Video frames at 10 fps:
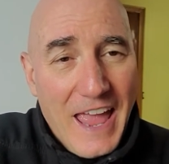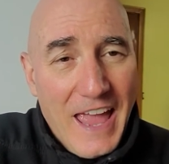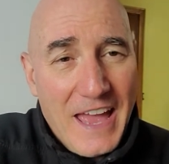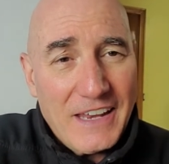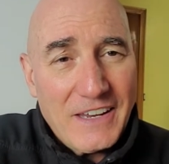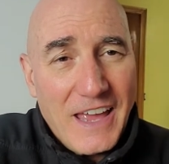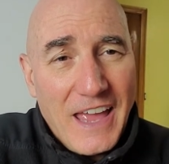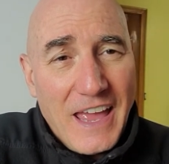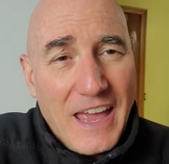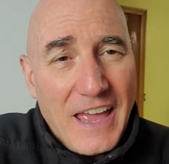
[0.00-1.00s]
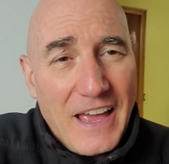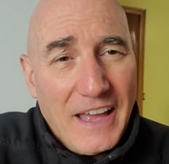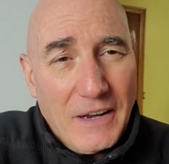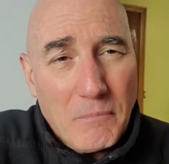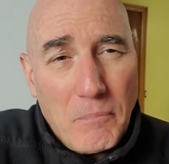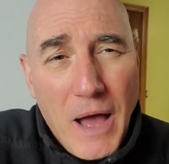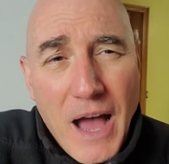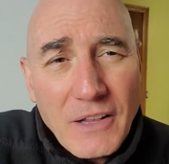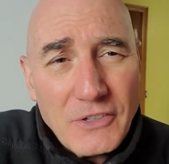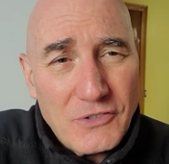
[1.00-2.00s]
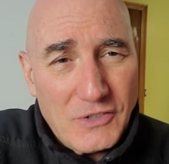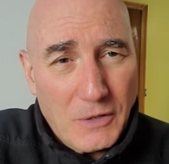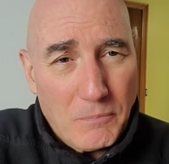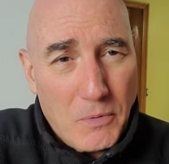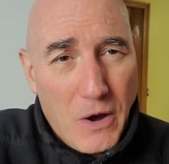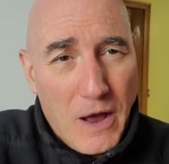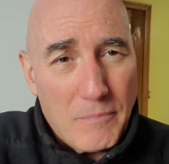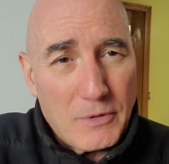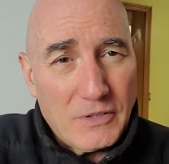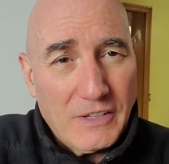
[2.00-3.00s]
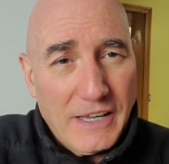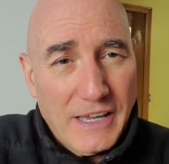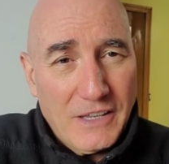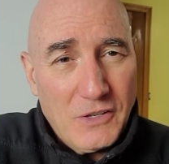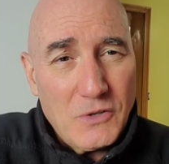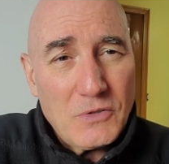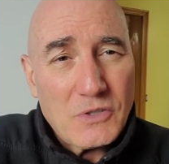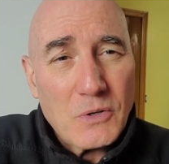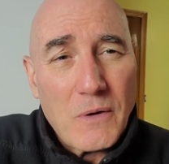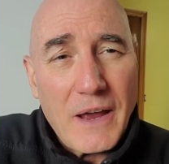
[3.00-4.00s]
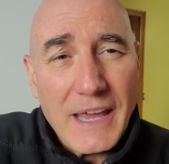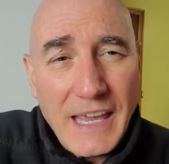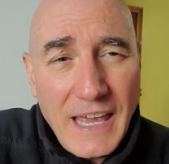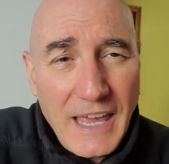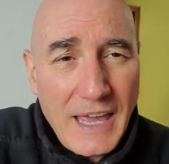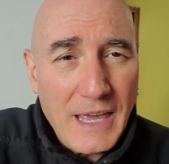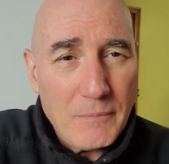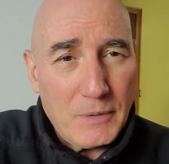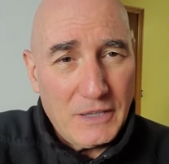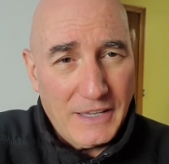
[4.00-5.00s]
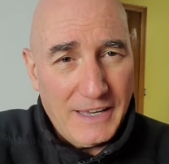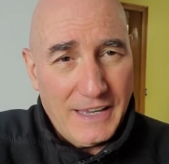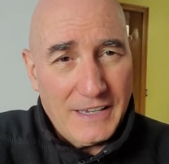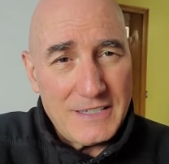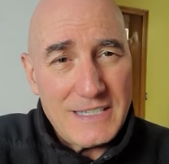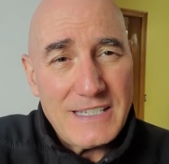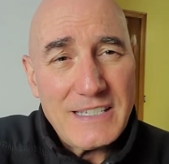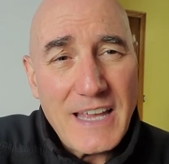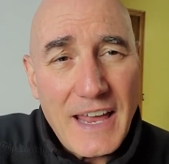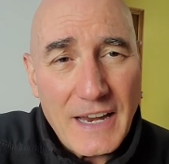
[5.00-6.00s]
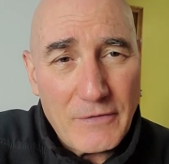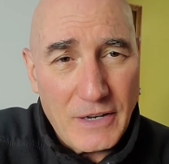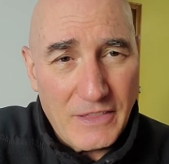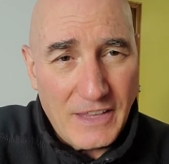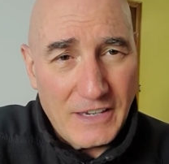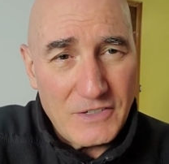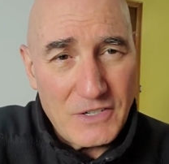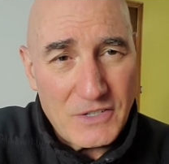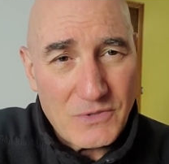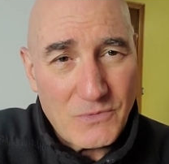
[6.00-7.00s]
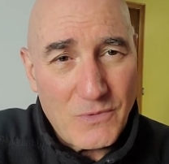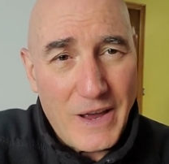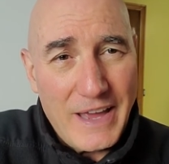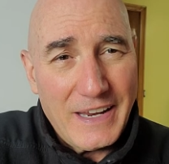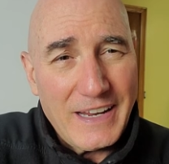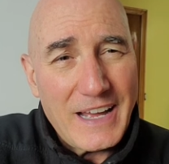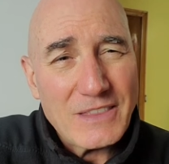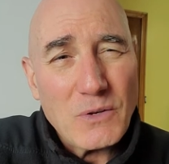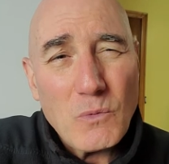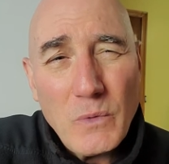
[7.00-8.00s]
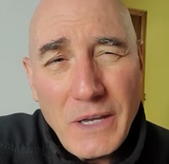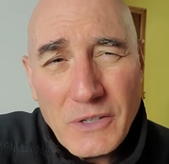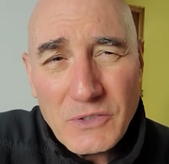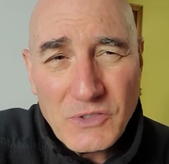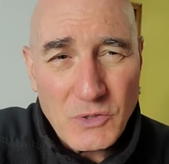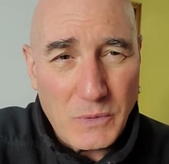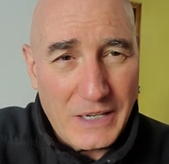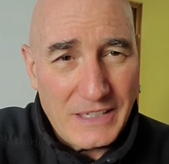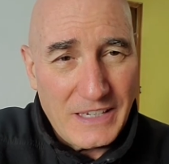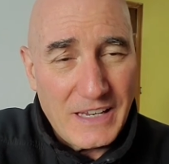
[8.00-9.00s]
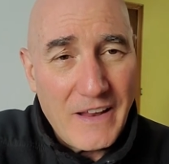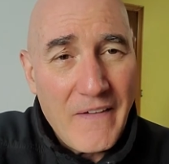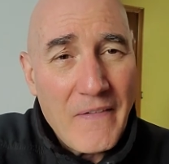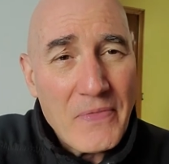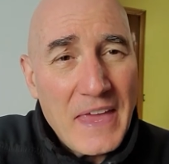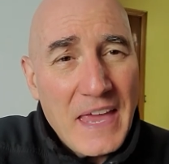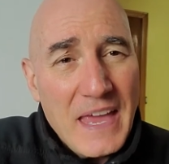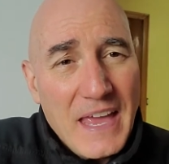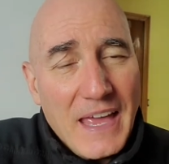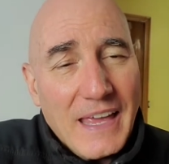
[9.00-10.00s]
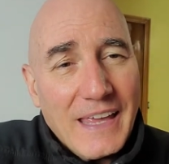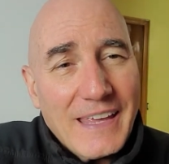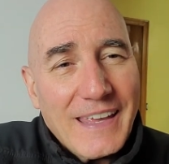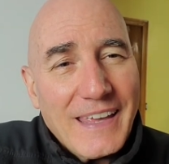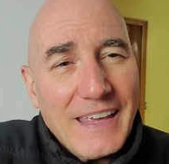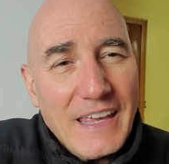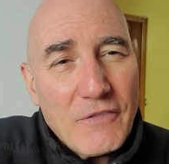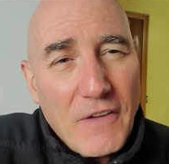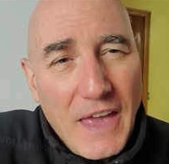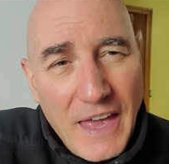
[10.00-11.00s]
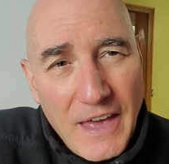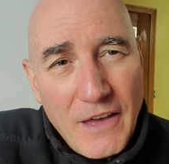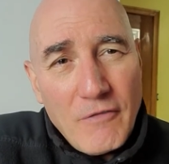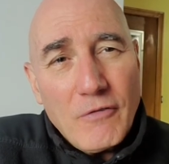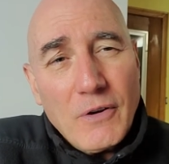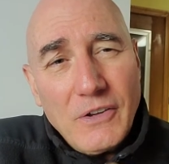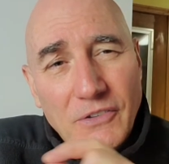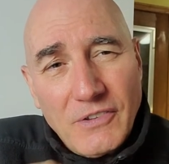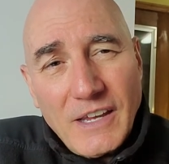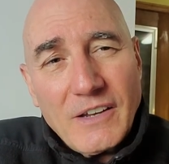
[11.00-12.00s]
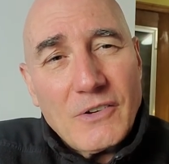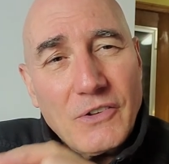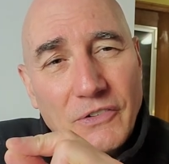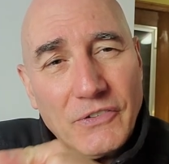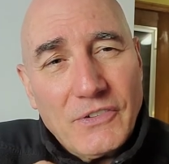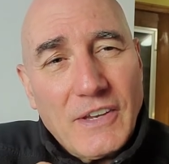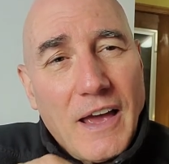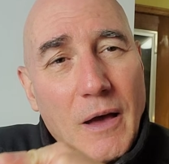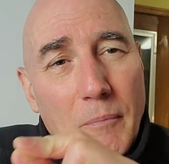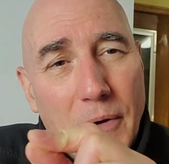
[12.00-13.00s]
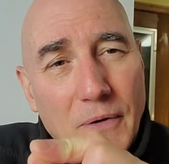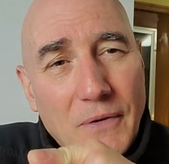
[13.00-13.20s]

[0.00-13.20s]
and and polished it properly and used the right cabling and set everything just right and got the wheels tweaked in. If every single step